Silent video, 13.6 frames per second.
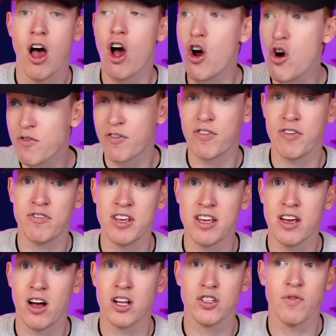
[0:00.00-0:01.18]
over 50
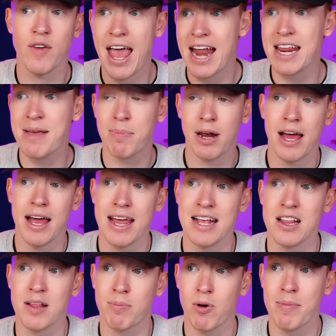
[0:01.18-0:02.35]
yards of any player
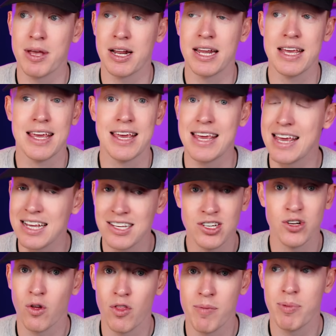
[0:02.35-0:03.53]
in the Premier League. He is
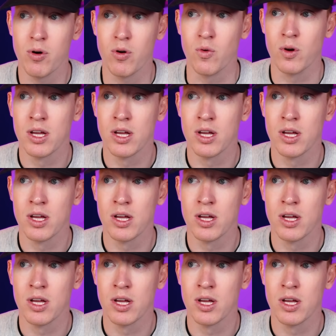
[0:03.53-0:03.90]
good on the ball.